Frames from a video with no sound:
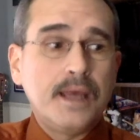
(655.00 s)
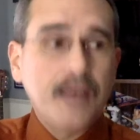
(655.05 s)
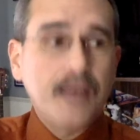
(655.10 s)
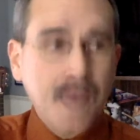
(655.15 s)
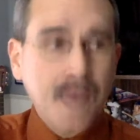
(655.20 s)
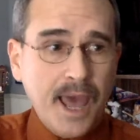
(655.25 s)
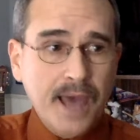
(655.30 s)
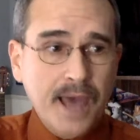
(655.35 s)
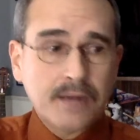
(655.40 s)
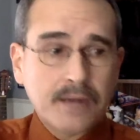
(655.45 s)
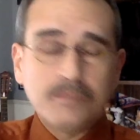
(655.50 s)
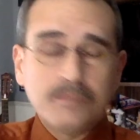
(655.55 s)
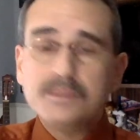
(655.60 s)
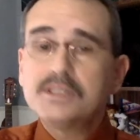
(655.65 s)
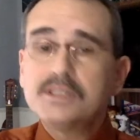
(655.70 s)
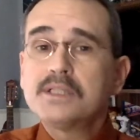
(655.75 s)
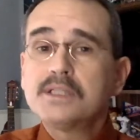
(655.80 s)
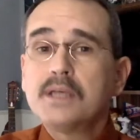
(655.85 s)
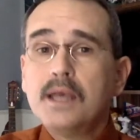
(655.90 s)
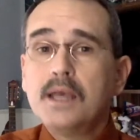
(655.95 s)

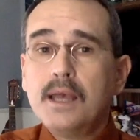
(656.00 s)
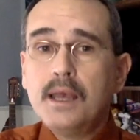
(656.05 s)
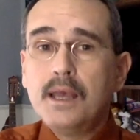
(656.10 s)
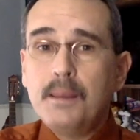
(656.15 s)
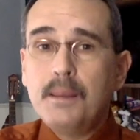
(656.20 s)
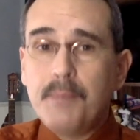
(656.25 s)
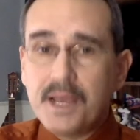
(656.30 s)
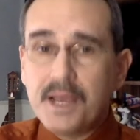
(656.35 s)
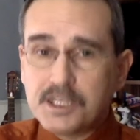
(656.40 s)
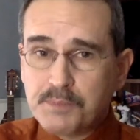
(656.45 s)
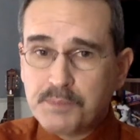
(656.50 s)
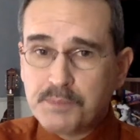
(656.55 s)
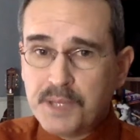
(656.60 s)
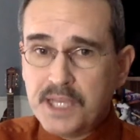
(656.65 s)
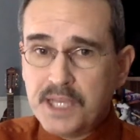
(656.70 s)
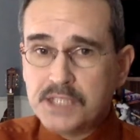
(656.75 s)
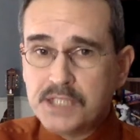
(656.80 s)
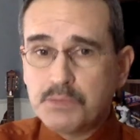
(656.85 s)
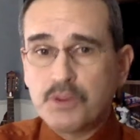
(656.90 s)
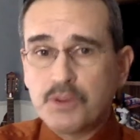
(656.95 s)
Adams makes
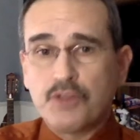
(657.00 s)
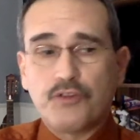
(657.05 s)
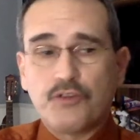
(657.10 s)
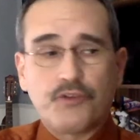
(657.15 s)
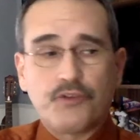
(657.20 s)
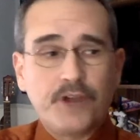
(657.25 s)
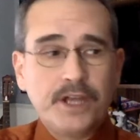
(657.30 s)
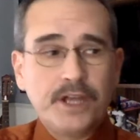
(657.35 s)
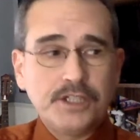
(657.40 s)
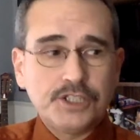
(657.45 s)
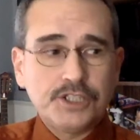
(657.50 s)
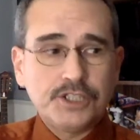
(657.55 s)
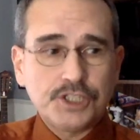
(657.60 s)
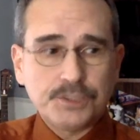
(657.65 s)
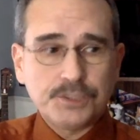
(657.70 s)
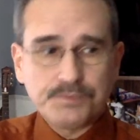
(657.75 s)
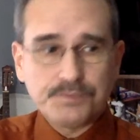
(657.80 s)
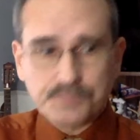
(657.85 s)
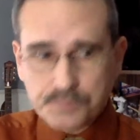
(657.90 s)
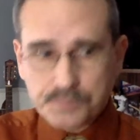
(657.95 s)
peace with the
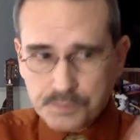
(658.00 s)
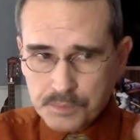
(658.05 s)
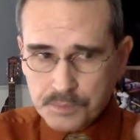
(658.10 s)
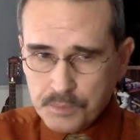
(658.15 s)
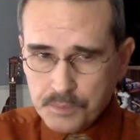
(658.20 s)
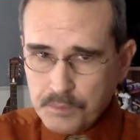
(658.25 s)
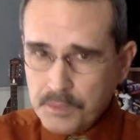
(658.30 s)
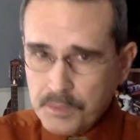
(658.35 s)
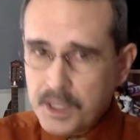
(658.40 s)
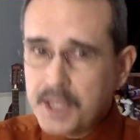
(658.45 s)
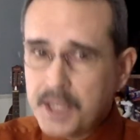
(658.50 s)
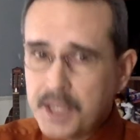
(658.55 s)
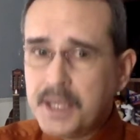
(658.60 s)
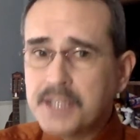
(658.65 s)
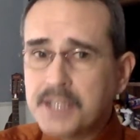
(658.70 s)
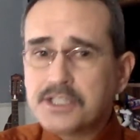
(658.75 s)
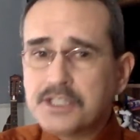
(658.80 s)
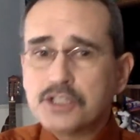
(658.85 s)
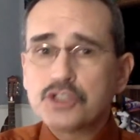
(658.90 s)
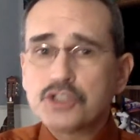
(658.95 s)
French. He
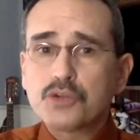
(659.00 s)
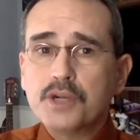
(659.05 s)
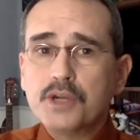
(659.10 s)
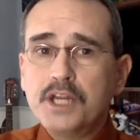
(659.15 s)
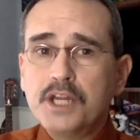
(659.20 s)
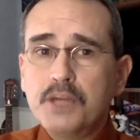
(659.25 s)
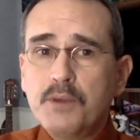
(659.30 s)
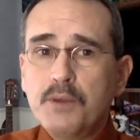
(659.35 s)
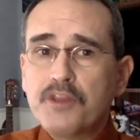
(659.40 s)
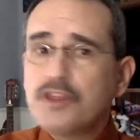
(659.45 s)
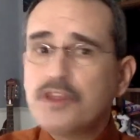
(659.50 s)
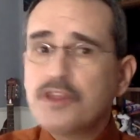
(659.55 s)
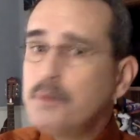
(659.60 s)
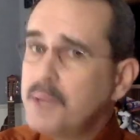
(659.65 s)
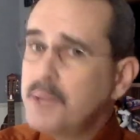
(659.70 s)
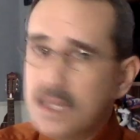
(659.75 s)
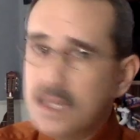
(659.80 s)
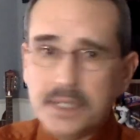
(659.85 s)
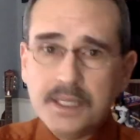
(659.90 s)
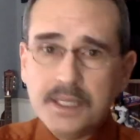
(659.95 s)
gets a treaty with them,
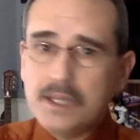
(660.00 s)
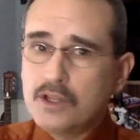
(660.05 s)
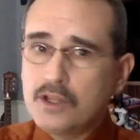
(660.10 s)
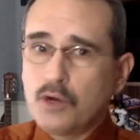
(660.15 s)
ending the